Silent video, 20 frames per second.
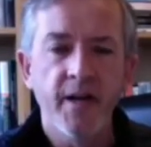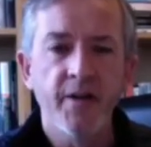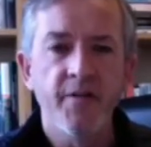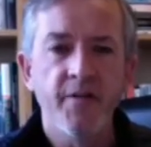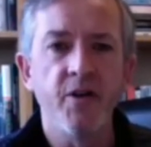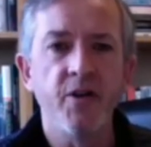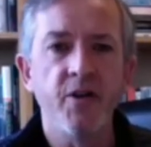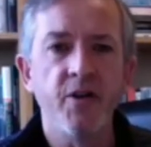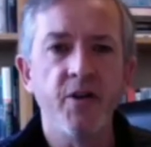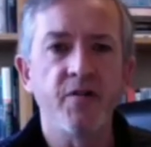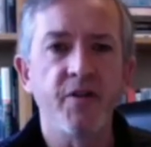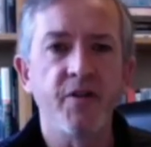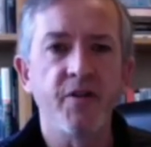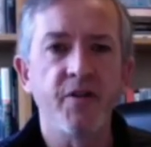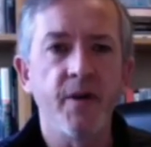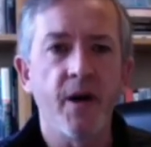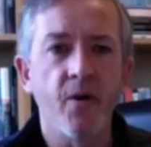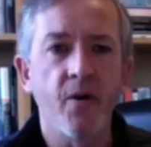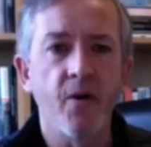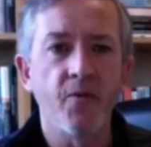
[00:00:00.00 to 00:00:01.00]
Those of
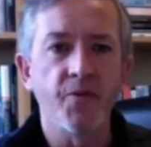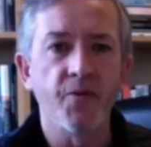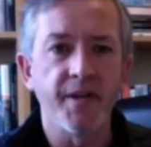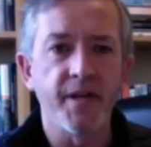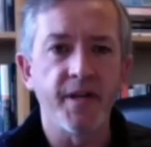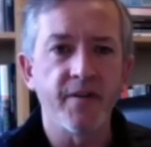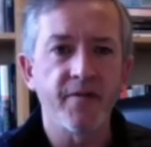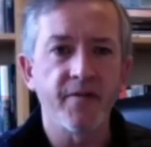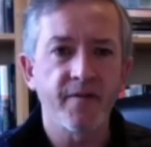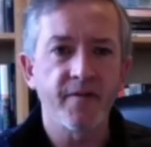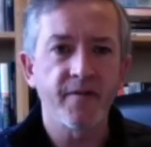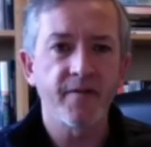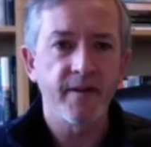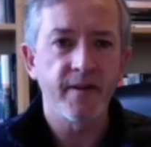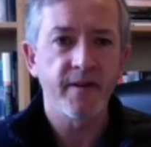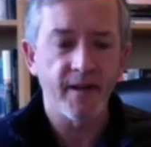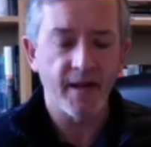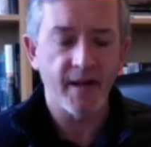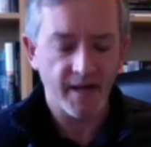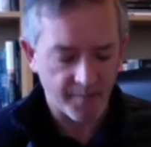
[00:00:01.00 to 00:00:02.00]
you old enough,
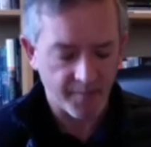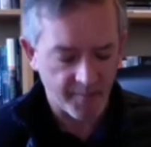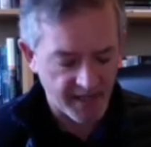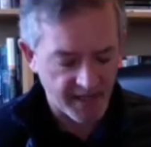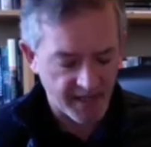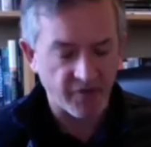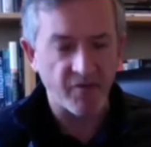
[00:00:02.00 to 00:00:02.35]
like me,